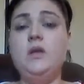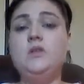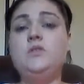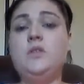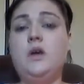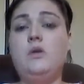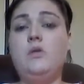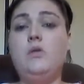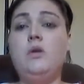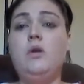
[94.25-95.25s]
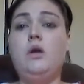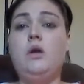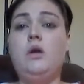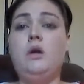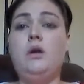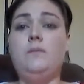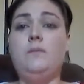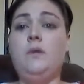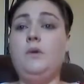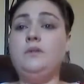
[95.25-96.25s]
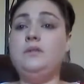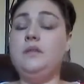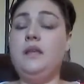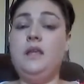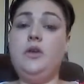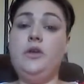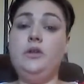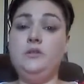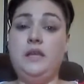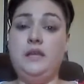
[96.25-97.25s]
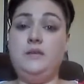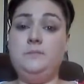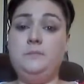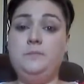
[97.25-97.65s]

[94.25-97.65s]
So it wasn't that he couldn't eat,